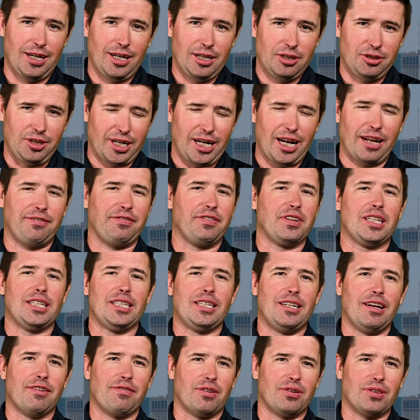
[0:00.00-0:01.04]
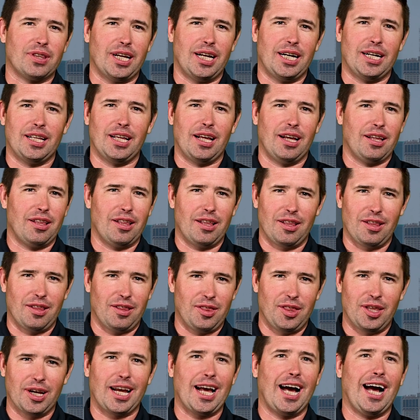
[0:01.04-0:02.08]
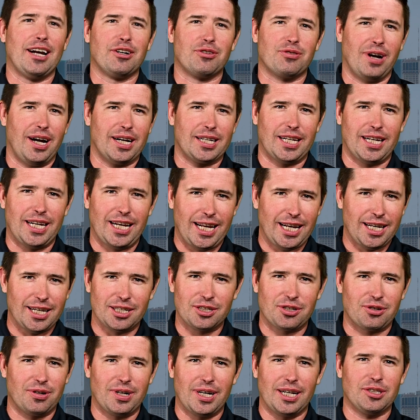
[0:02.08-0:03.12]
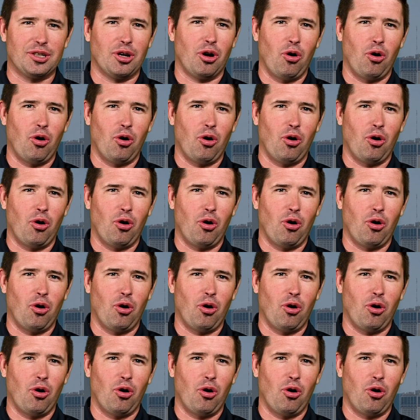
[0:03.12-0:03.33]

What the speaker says: significantly different than the contracting industry as a